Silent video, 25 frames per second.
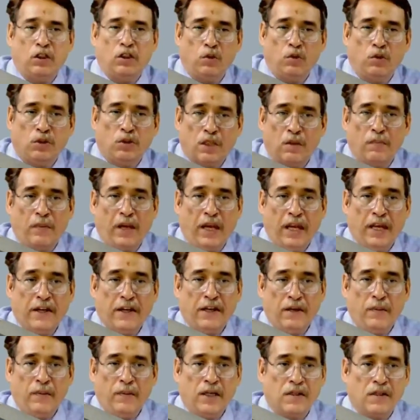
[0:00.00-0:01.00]
some
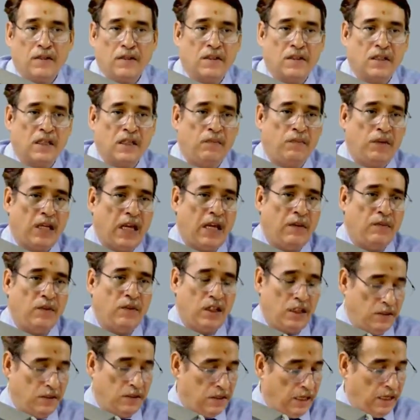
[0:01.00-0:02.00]
agreements. Sometimes
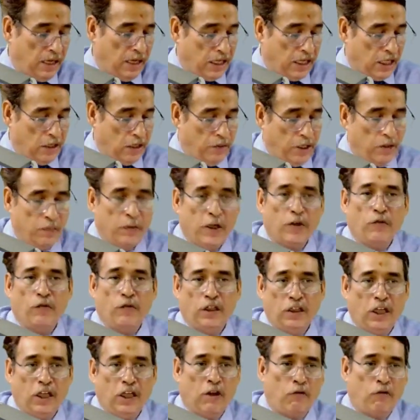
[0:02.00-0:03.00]
there is an agreement between
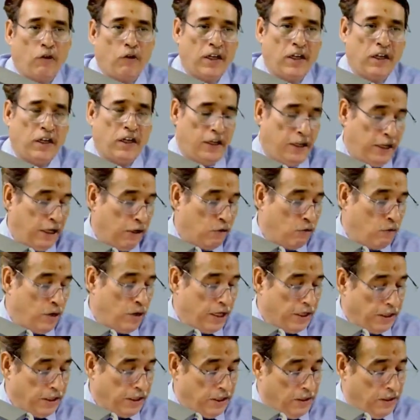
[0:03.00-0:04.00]
the acquirer and
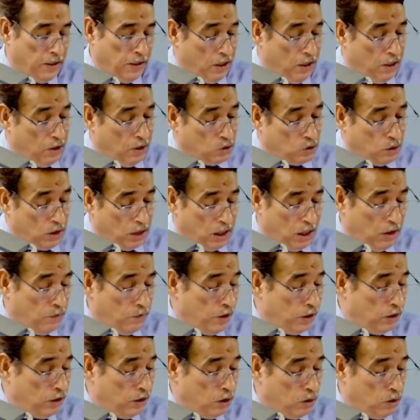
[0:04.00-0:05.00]
acquiree. So
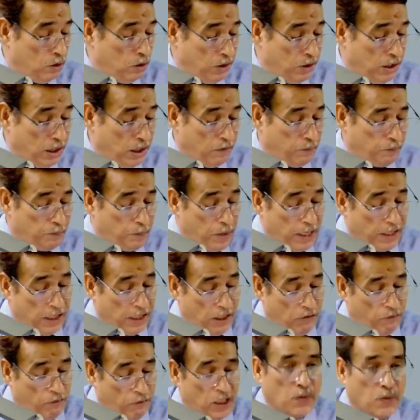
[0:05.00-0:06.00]
even though if my
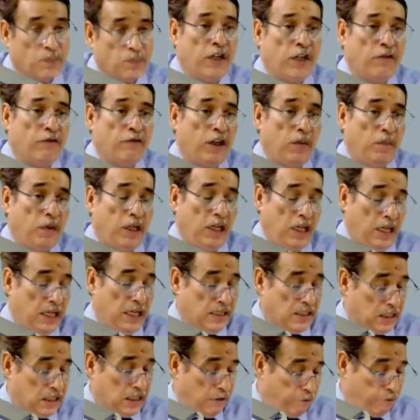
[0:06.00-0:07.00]
investment will be
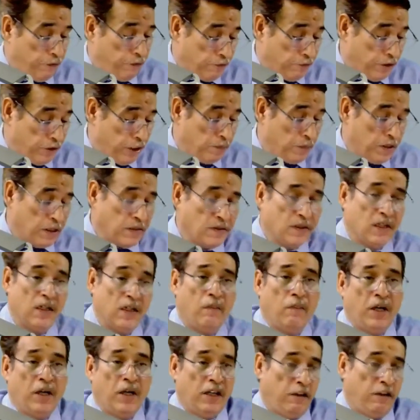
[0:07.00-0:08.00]
less than
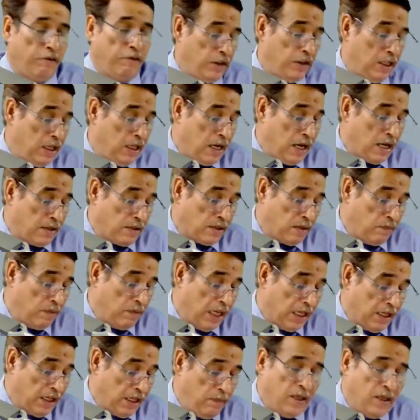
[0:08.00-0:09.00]
50%, but if there are some
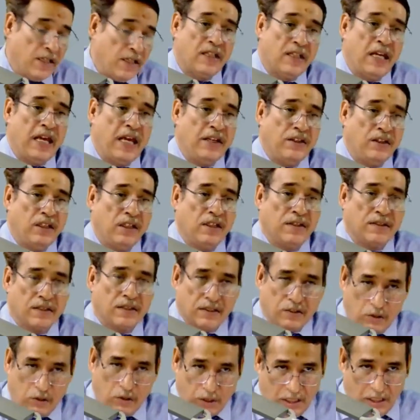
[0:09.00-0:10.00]
agreements like this,
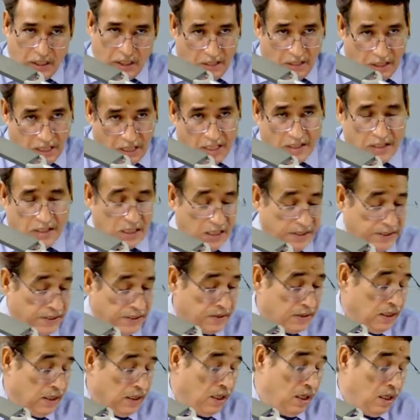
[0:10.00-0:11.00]
so in that
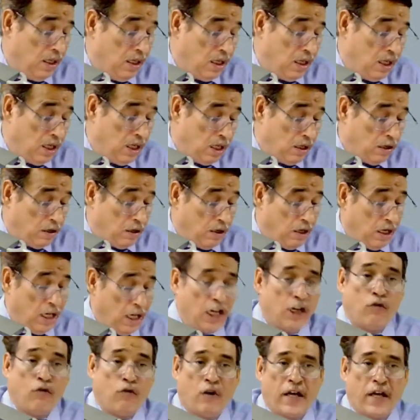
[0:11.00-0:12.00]
case,
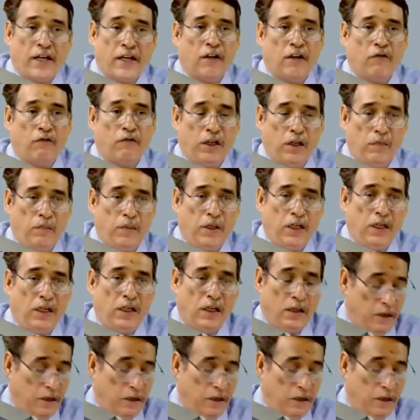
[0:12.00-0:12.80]
acquirer will be